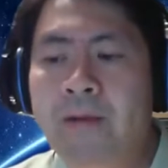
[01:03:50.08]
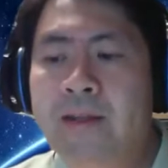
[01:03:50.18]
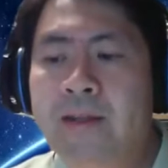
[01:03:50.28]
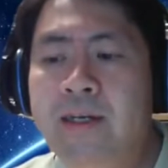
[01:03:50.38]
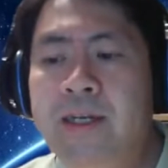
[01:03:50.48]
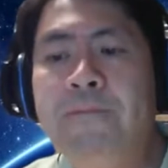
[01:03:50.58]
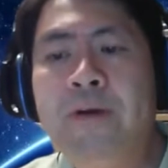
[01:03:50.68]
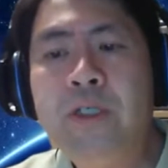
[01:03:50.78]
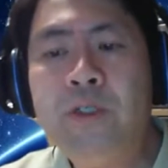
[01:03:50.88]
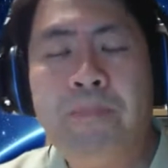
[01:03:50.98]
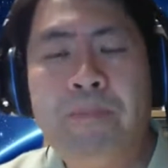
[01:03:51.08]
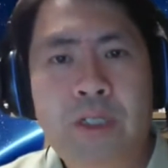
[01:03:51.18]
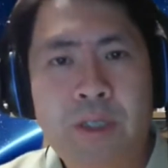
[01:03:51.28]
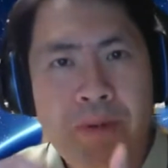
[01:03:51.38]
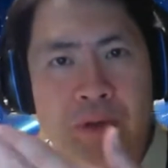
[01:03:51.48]
the differential
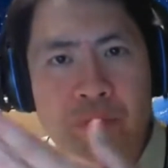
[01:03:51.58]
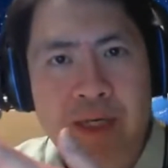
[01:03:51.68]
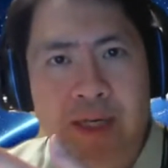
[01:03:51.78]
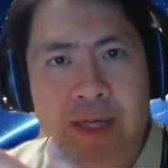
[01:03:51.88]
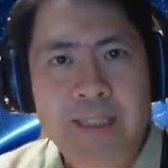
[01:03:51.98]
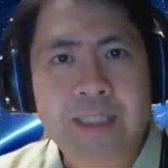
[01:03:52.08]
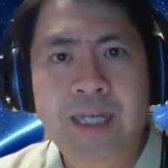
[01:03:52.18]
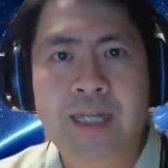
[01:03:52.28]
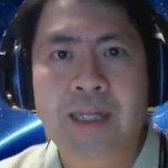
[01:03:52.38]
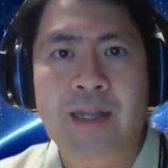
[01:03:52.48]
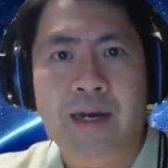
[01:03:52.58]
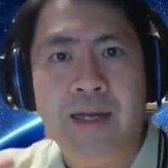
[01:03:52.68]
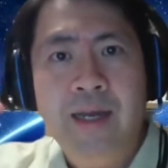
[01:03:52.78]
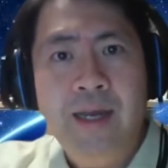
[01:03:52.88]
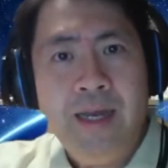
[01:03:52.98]
pressure between inside the lung
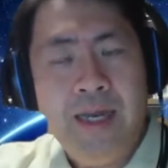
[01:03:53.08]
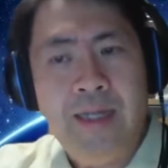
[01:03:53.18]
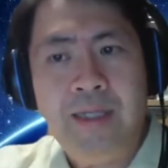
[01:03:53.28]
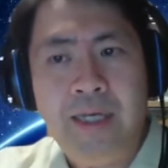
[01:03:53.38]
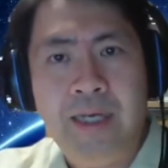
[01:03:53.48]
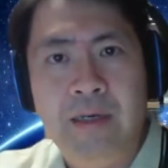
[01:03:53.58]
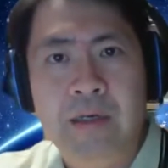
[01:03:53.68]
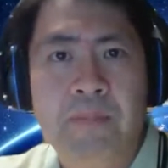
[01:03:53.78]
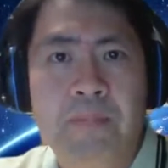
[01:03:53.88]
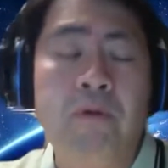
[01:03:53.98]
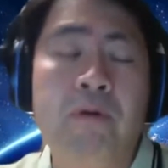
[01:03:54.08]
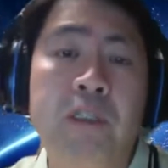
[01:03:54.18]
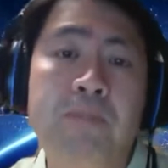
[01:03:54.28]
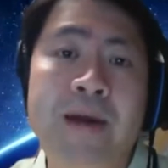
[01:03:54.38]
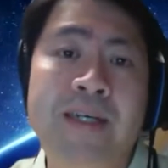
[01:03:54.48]
and the interpleural
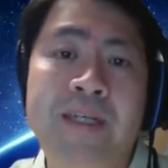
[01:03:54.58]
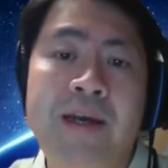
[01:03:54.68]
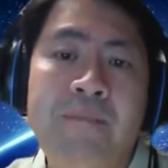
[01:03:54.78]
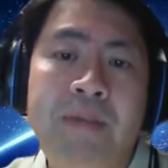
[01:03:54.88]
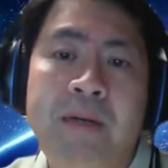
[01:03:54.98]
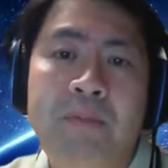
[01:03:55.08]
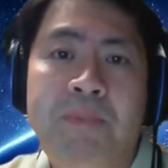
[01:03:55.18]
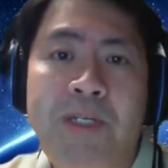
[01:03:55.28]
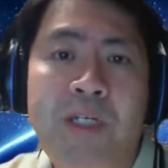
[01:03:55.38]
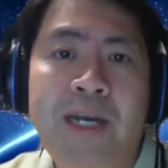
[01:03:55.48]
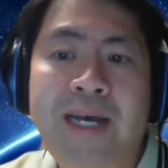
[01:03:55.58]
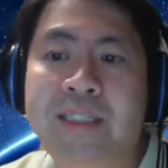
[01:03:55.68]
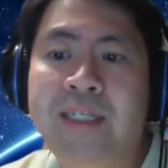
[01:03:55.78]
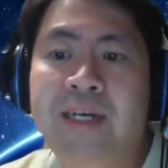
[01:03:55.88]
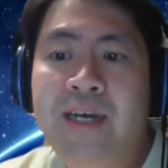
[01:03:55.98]
space becomes much
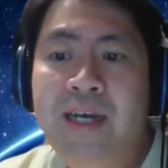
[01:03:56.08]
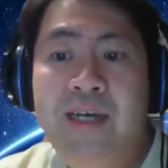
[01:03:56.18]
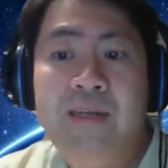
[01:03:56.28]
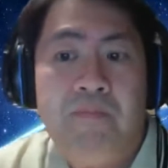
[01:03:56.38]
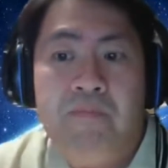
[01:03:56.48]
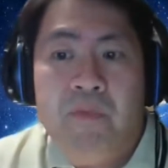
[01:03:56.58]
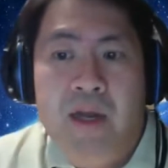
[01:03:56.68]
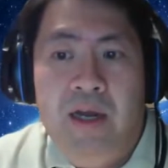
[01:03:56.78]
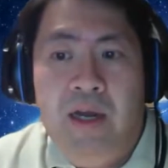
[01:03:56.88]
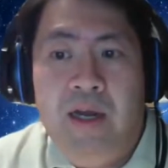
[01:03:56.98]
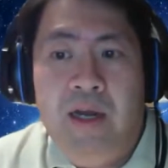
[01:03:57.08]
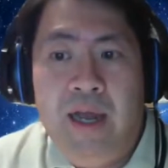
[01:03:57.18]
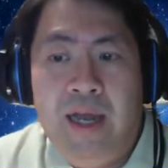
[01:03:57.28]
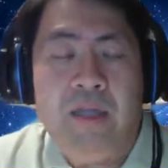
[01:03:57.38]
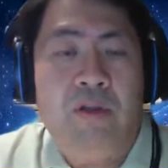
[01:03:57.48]
less. And
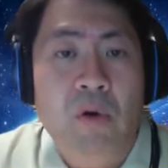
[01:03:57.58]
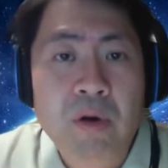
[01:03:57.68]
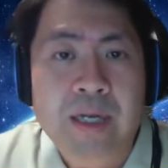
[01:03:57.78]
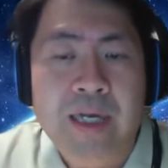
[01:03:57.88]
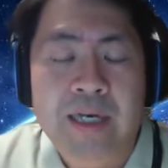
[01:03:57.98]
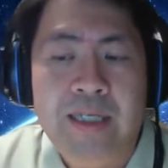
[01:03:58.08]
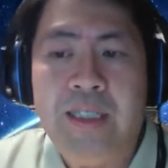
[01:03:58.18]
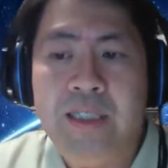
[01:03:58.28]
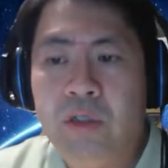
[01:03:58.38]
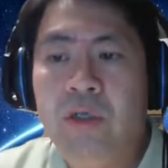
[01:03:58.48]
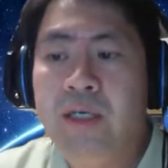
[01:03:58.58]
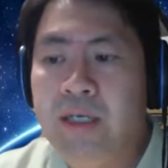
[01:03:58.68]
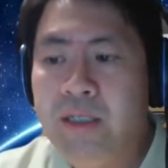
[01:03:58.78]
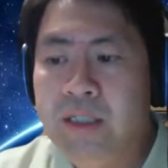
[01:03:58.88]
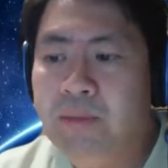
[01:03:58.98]
anecdotally at least, and
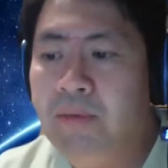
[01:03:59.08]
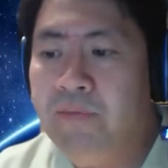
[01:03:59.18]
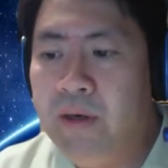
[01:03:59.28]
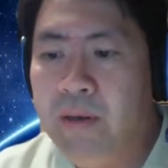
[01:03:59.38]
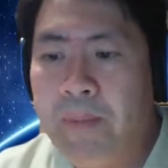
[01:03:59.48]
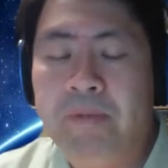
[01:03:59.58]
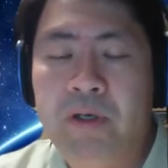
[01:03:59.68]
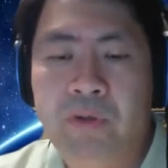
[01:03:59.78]
certainly in some of the published